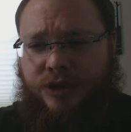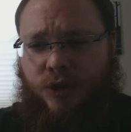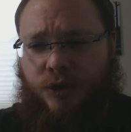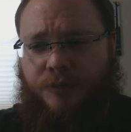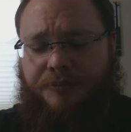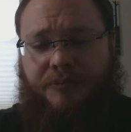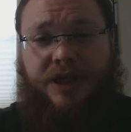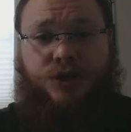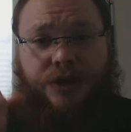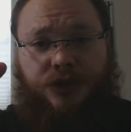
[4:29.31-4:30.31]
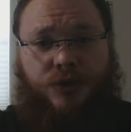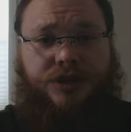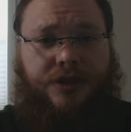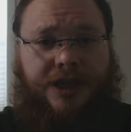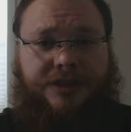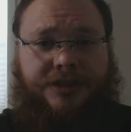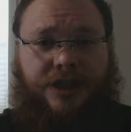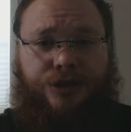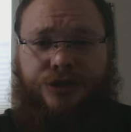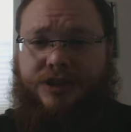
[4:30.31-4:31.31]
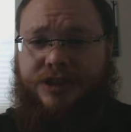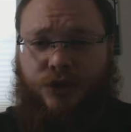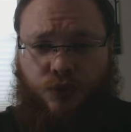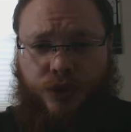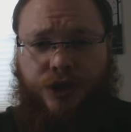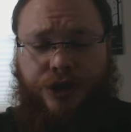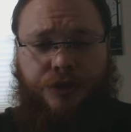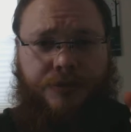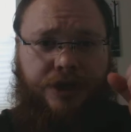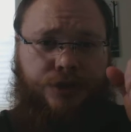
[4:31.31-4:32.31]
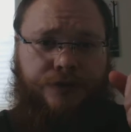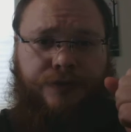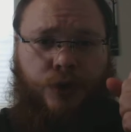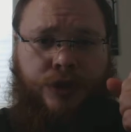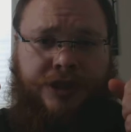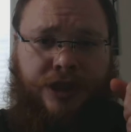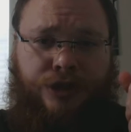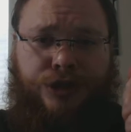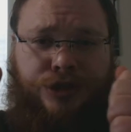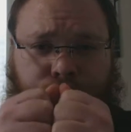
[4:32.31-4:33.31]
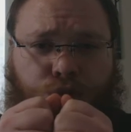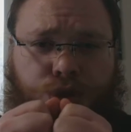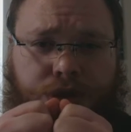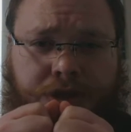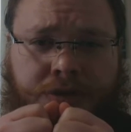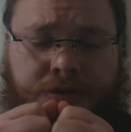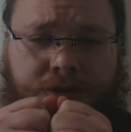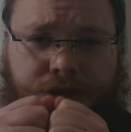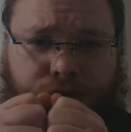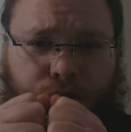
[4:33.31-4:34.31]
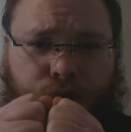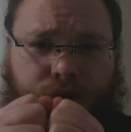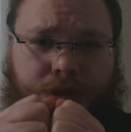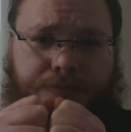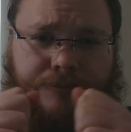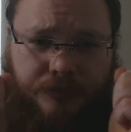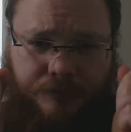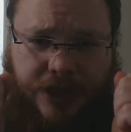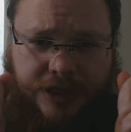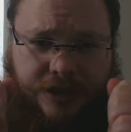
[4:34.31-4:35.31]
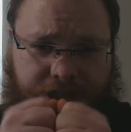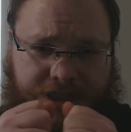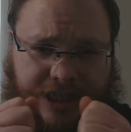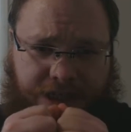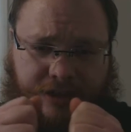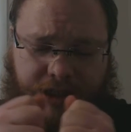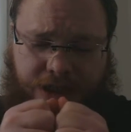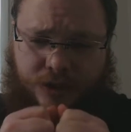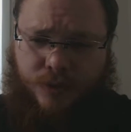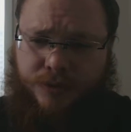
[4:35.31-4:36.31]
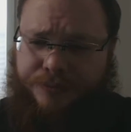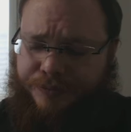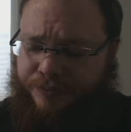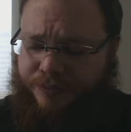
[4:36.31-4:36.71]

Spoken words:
So measuring crystallized intelligence is a really good measure of fluid intelligence usually because they're usually basically exactly equal.